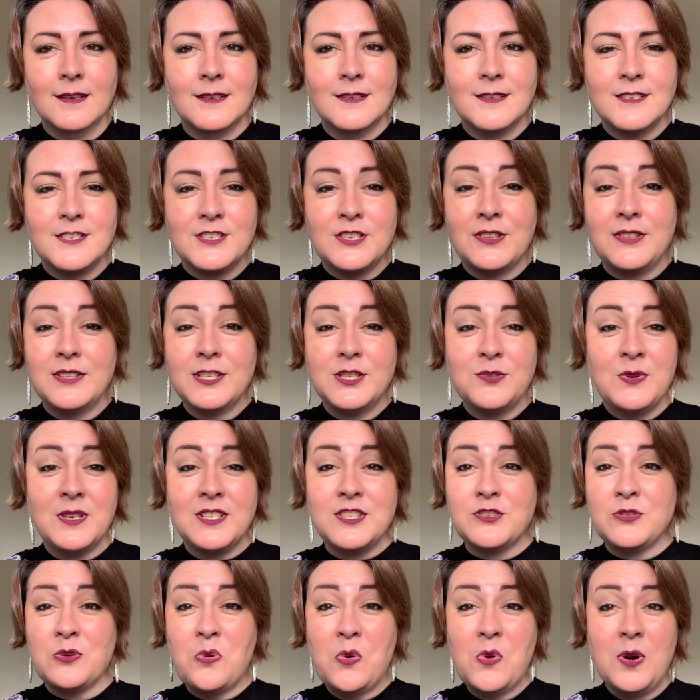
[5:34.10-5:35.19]
So this one's
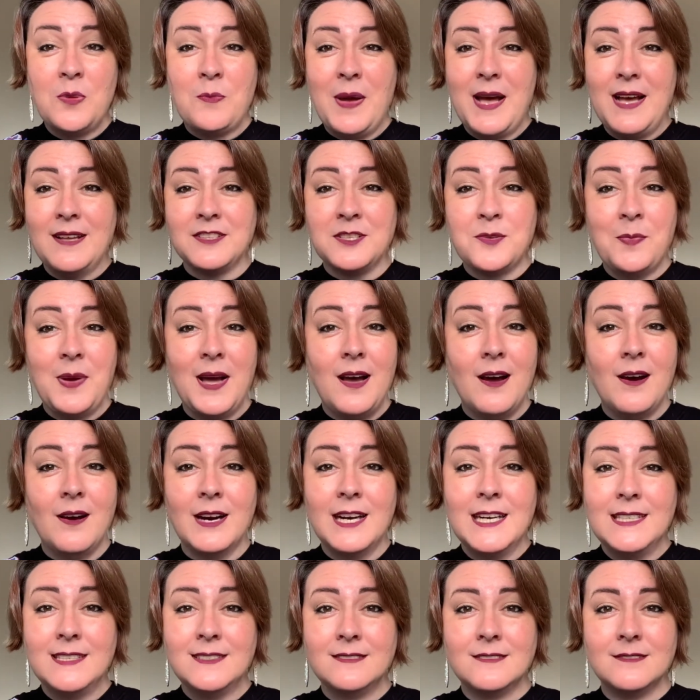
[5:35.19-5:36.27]
all about the
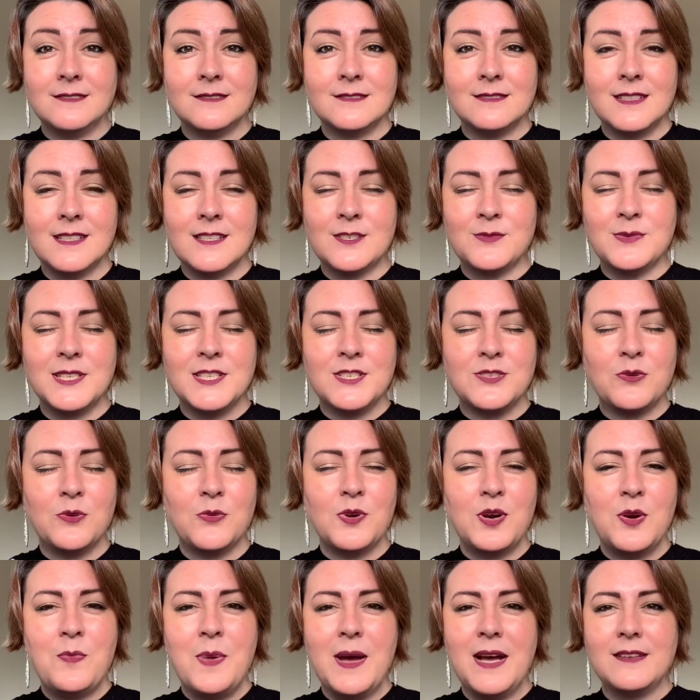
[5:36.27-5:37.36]
power. This one's all
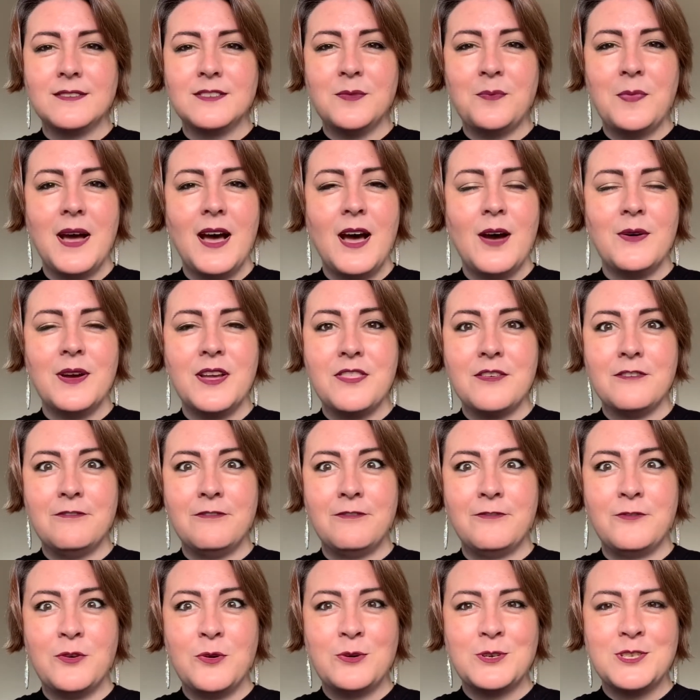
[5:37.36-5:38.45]
about the power, the
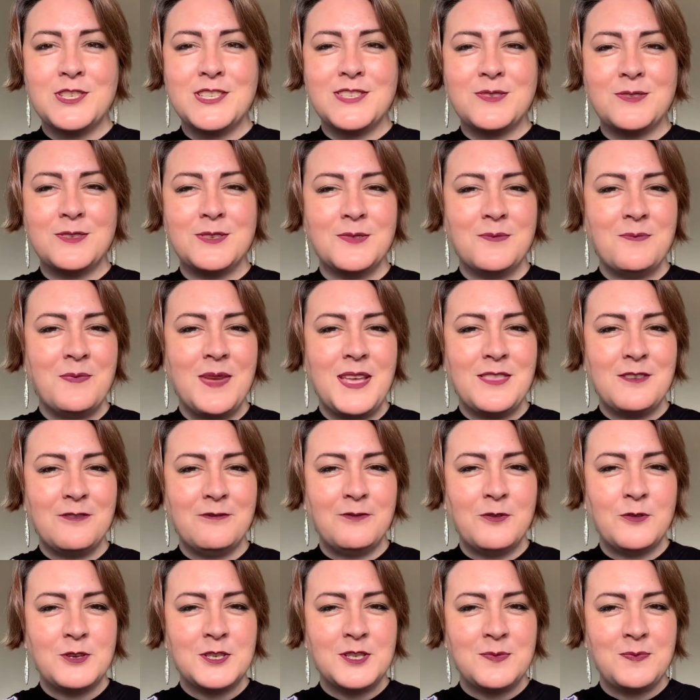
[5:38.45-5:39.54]
force. May the
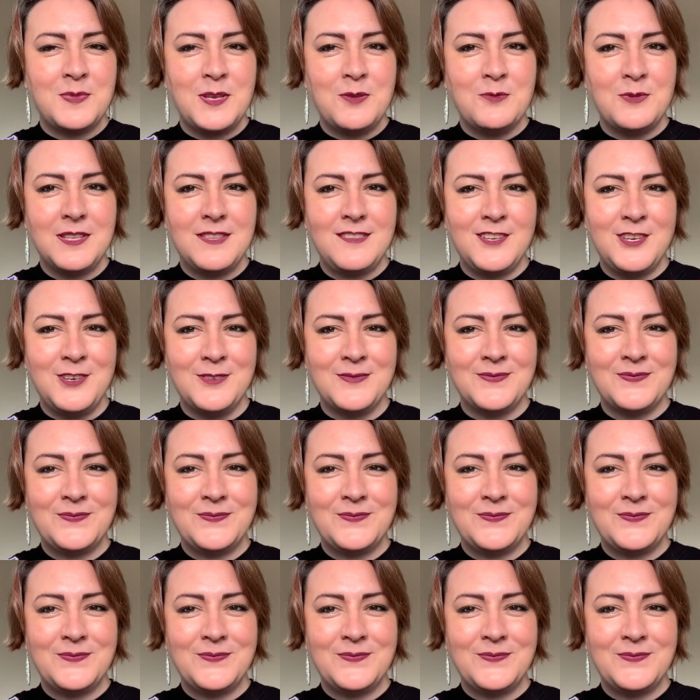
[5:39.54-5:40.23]
force be with you.